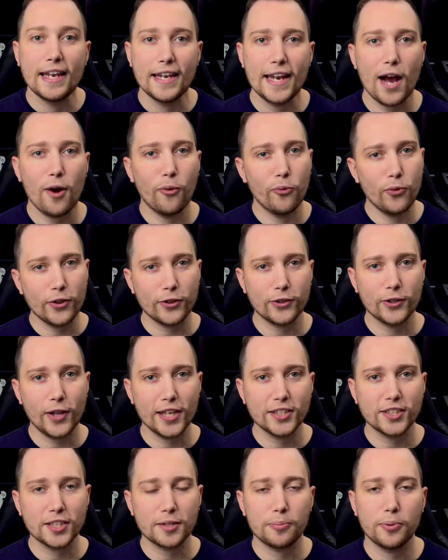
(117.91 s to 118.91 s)
Now with
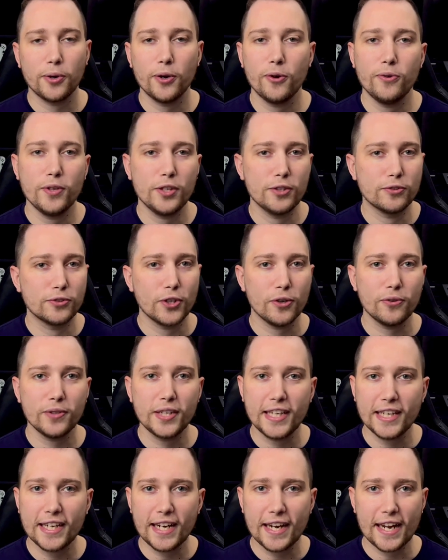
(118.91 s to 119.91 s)
Logic Pro, you don't
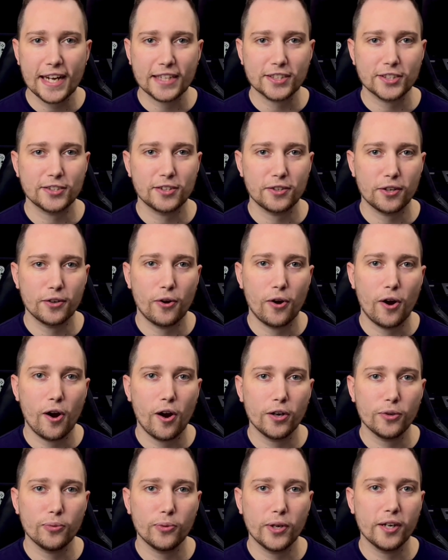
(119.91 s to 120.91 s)
need an external
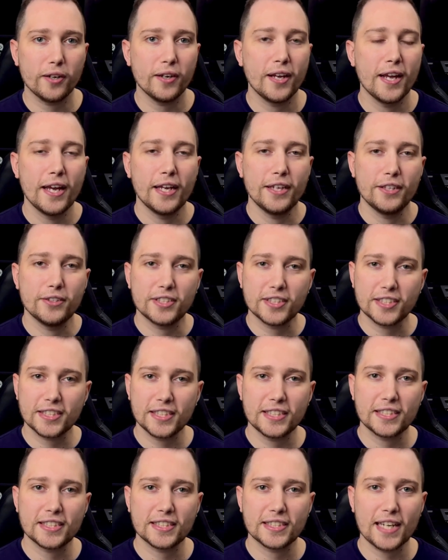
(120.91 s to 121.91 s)
hardware. You just
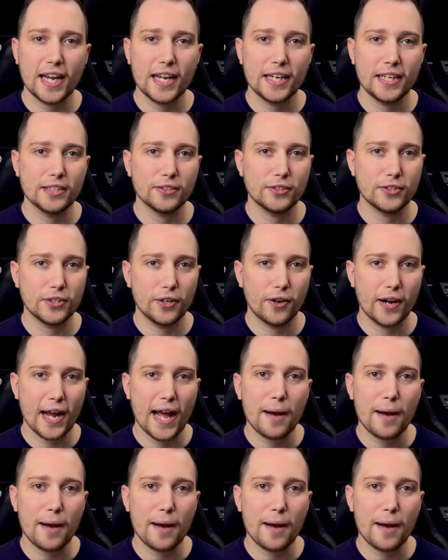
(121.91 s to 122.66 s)
need to sign into your